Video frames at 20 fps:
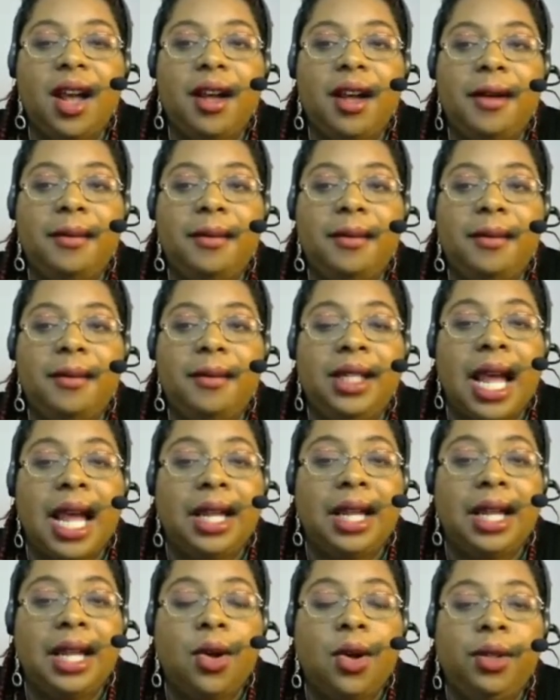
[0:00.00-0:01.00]

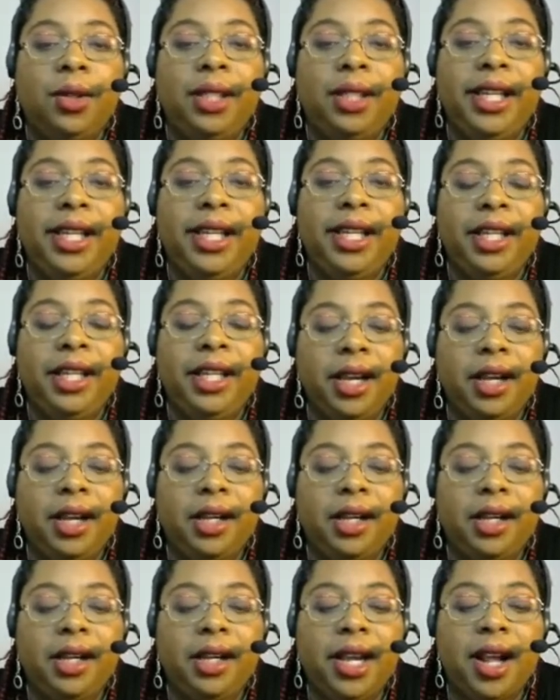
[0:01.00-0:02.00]
Not only
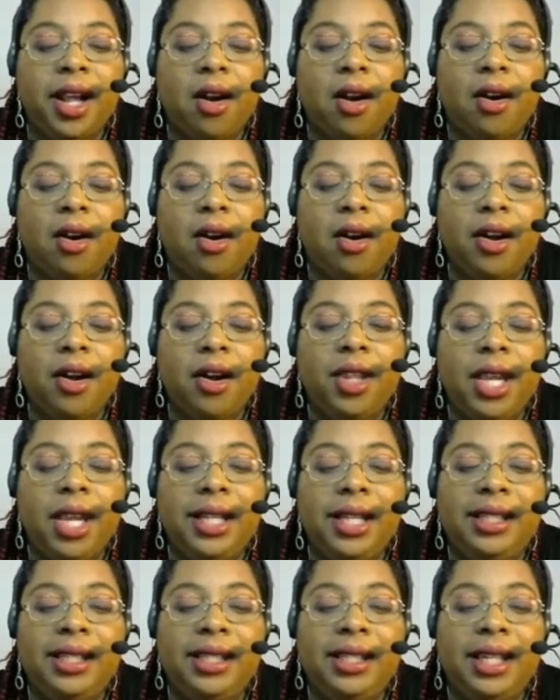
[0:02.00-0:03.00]

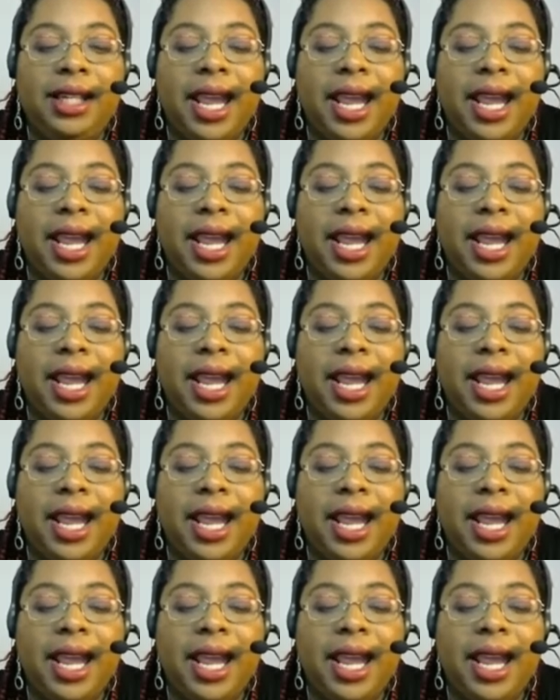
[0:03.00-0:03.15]
is